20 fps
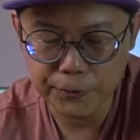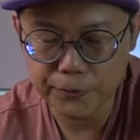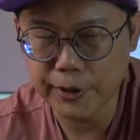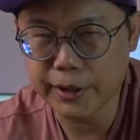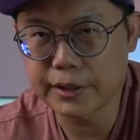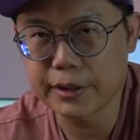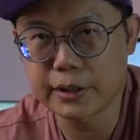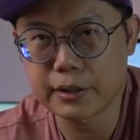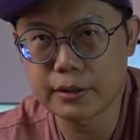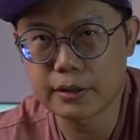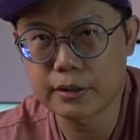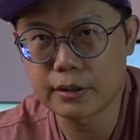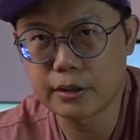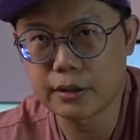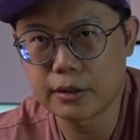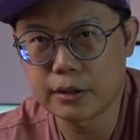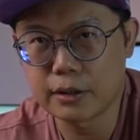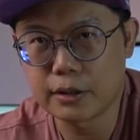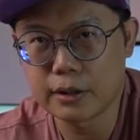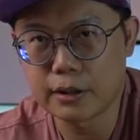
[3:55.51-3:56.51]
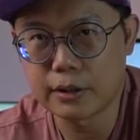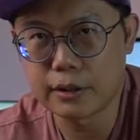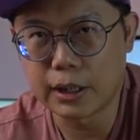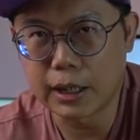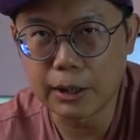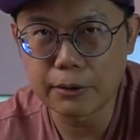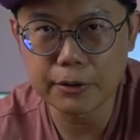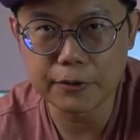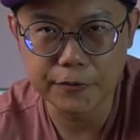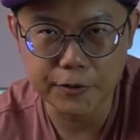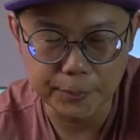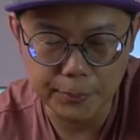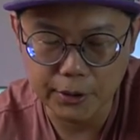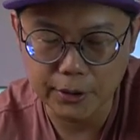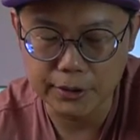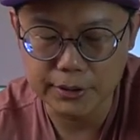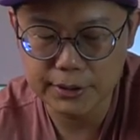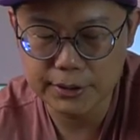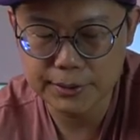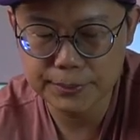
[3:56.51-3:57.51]
ran it out of the
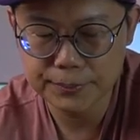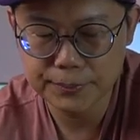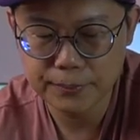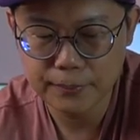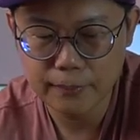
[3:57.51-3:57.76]
box,